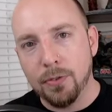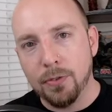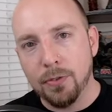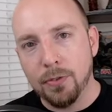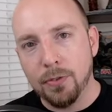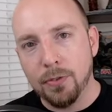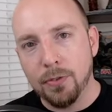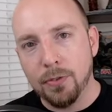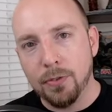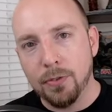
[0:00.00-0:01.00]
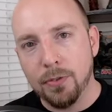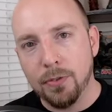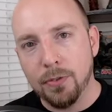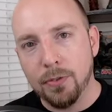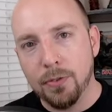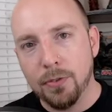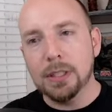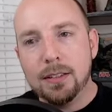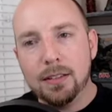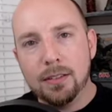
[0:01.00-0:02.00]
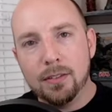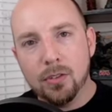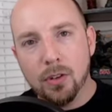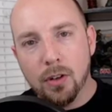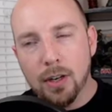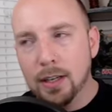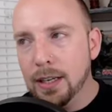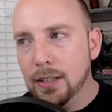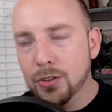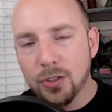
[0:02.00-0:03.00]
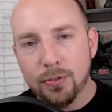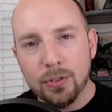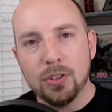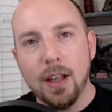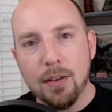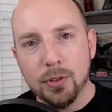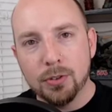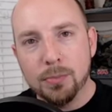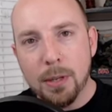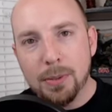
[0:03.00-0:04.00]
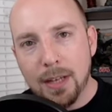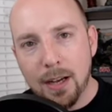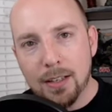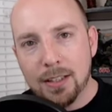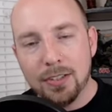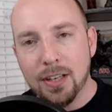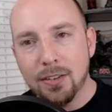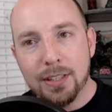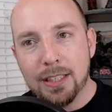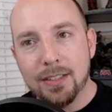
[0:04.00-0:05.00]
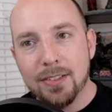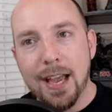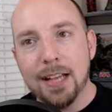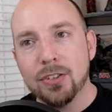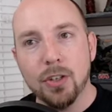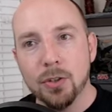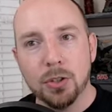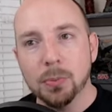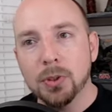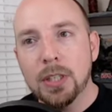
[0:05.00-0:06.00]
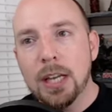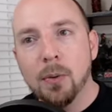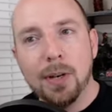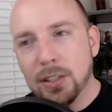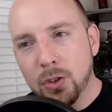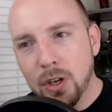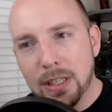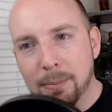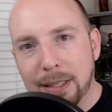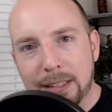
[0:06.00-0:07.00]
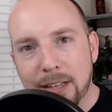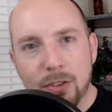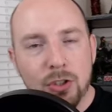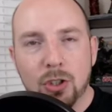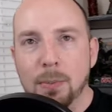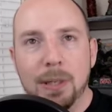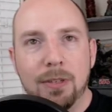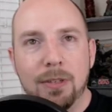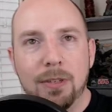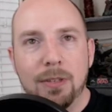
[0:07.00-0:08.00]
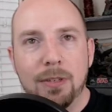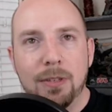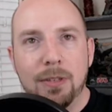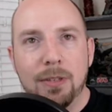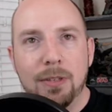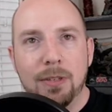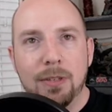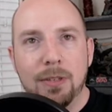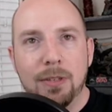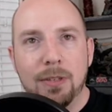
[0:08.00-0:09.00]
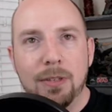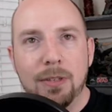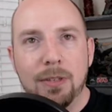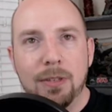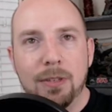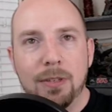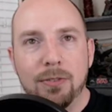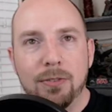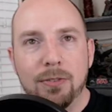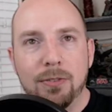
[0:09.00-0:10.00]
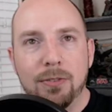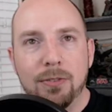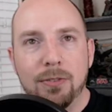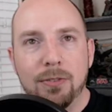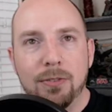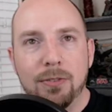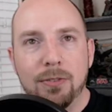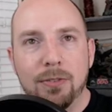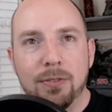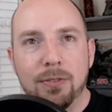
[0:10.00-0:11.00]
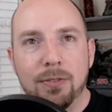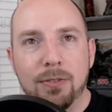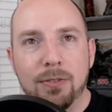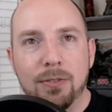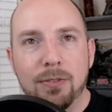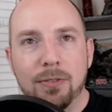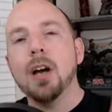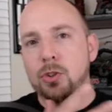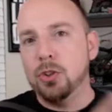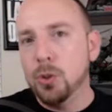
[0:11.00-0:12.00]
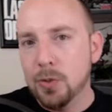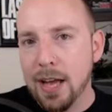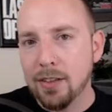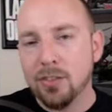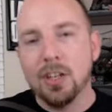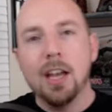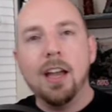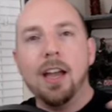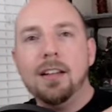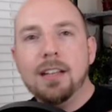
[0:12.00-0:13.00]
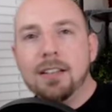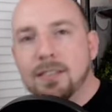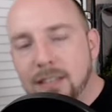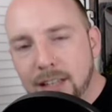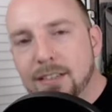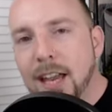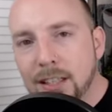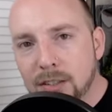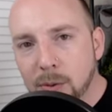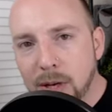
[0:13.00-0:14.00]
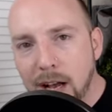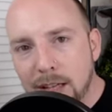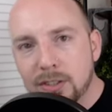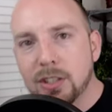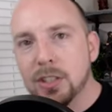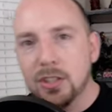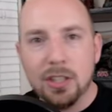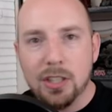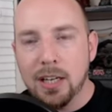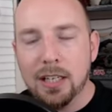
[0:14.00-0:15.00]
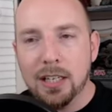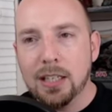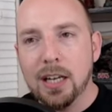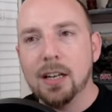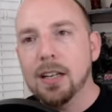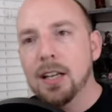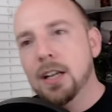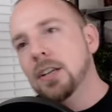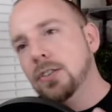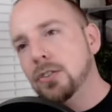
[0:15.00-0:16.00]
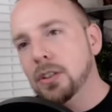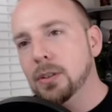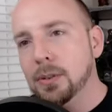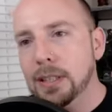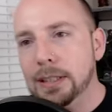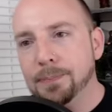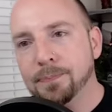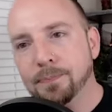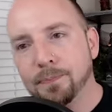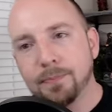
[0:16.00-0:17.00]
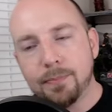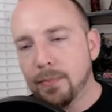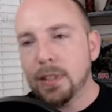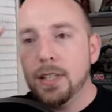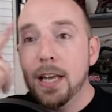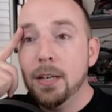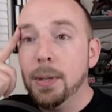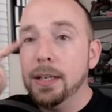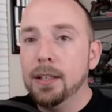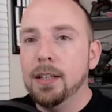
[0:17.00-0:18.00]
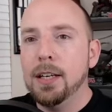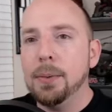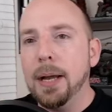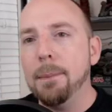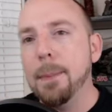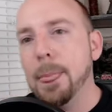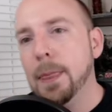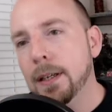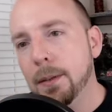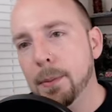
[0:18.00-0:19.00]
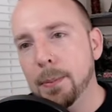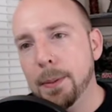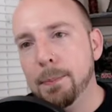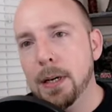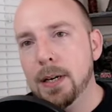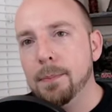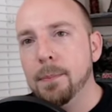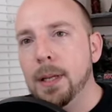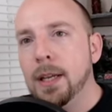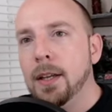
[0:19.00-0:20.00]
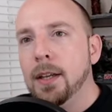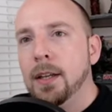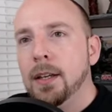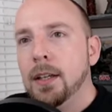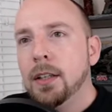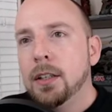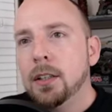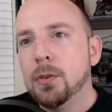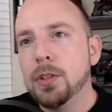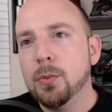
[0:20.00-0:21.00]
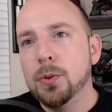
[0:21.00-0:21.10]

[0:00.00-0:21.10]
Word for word: Maybe, maybe not on a surface level, maybe not, because I don't think it's as noticeable. When I talk about that, there's so many fans that I've talked to that were like, oh my God, you're right. I didn't even know that it was two deaths. And then they take someone hostage and yada, yada, yada. So, uh, anyway, anyway. Uh, bum, bum. What's up?